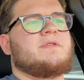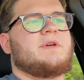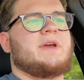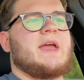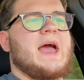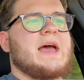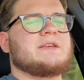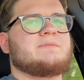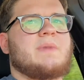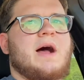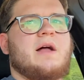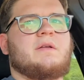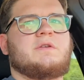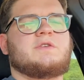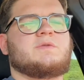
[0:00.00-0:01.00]
the gas
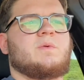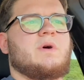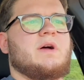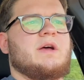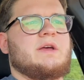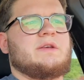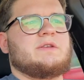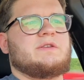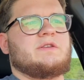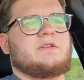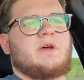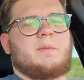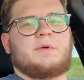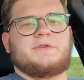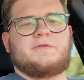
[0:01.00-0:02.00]
mileage was
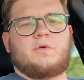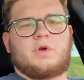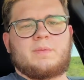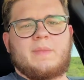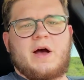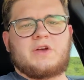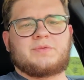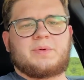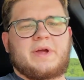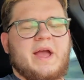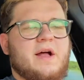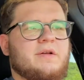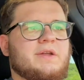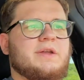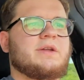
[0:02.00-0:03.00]
almost 40 miles per
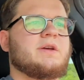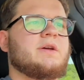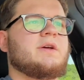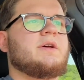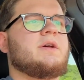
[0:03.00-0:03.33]
gallon.